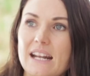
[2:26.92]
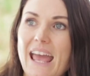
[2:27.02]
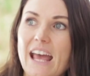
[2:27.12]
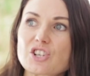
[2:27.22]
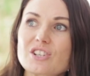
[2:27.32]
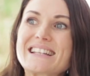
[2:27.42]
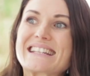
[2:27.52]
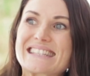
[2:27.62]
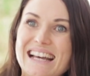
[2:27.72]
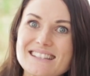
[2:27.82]
it actually
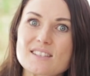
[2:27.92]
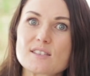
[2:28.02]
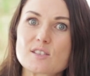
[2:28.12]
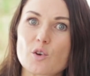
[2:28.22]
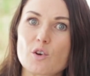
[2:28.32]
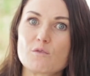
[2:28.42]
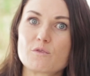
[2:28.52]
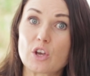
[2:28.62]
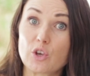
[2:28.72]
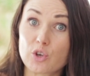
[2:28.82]
doesn't serve
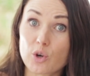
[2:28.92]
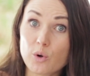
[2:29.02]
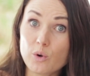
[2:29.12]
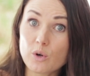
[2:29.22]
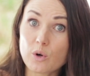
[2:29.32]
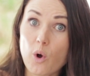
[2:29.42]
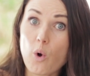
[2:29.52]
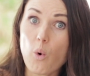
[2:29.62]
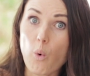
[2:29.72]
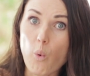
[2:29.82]
you
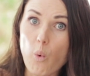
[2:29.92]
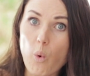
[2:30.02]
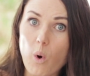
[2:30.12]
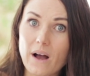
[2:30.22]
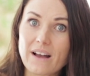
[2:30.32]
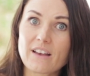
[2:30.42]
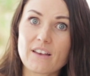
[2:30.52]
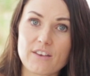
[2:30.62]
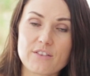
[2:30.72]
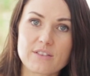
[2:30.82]
or
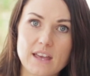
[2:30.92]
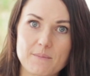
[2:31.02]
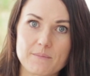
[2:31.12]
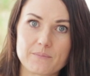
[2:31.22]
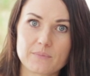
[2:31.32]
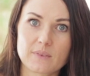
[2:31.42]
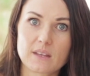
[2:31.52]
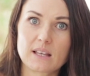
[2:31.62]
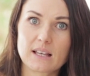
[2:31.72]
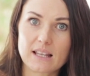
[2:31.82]
them.
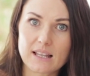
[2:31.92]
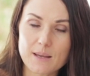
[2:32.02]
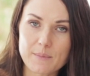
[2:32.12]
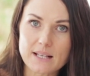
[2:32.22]
Let me